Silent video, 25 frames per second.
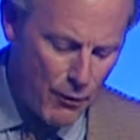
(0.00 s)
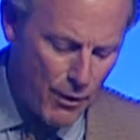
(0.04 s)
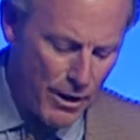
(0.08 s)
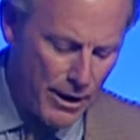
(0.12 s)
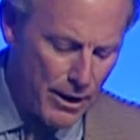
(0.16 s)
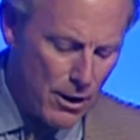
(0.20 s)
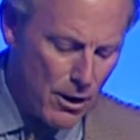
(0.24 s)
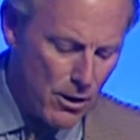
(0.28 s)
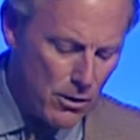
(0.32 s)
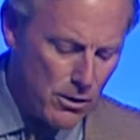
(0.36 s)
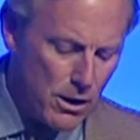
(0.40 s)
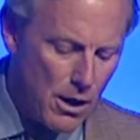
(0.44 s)
we
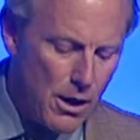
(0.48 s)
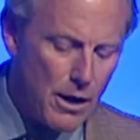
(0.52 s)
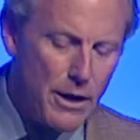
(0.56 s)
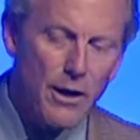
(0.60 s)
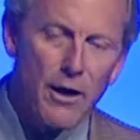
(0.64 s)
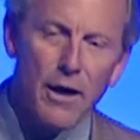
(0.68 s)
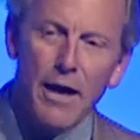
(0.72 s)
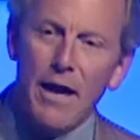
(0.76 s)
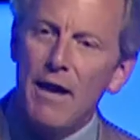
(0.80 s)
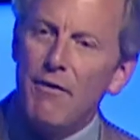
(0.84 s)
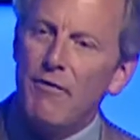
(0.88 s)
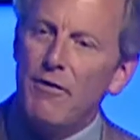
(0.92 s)
no longer
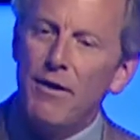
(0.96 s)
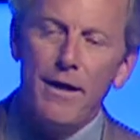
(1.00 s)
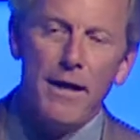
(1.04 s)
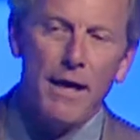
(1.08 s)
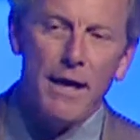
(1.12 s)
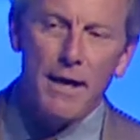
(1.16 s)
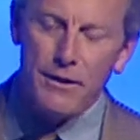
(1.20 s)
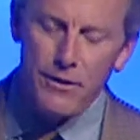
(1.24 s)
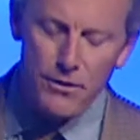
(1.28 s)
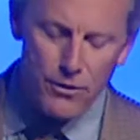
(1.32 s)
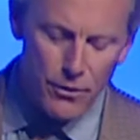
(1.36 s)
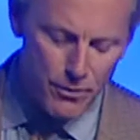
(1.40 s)
have the
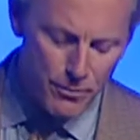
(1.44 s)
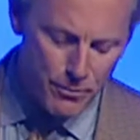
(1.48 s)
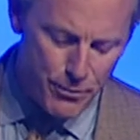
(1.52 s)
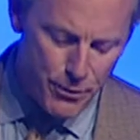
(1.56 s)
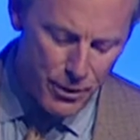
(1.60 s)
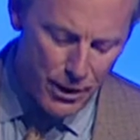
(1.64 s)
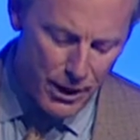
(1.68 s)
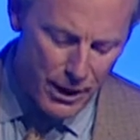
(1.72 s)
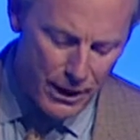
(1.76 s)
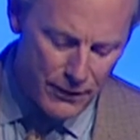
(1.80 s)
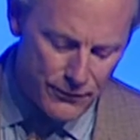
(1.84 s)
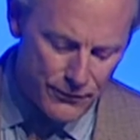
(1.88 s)
need to
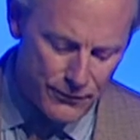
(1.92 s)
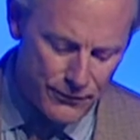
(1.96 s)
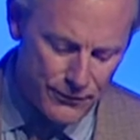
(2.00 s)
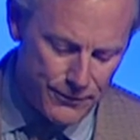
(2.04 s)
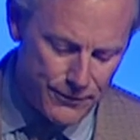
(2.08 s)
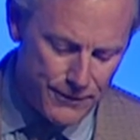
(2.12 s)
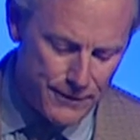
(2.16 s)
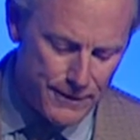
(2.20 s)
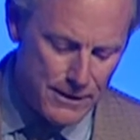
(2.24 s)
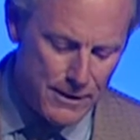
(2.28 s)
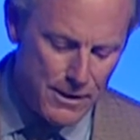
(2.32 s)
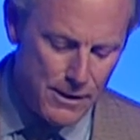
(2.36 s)
impress
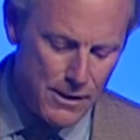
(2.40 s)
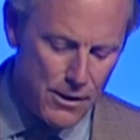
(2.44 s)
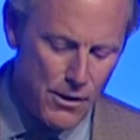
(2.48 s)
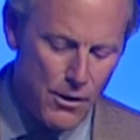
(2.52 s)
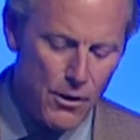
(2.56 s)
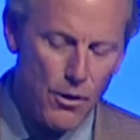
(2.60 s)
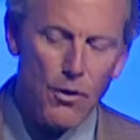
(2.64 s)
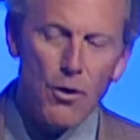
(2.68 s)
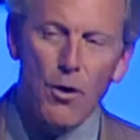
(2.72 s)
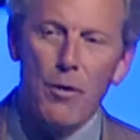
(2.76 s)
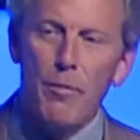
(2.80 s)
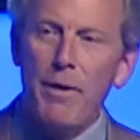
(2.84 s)

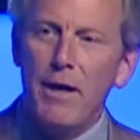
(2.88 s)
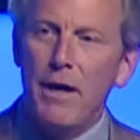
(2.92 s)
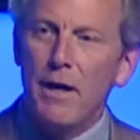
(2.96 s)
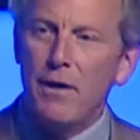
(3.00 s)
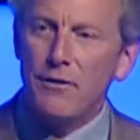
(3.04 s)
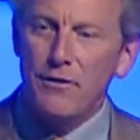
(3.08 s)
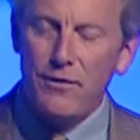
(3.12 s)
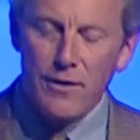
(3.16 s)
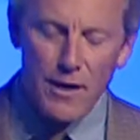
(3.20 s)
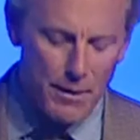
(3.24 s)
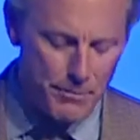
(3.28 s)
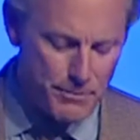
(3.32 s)
or be
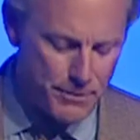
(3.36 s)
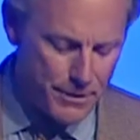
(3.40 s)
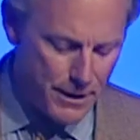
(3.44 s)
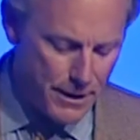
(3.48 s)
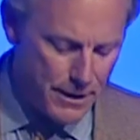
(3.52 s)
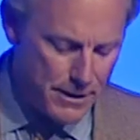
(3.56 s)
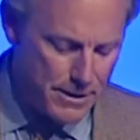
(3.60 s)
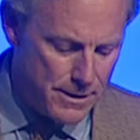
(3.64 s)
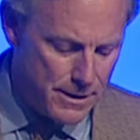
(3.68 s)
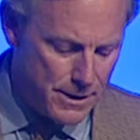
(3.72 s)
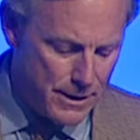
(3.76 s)
accepted,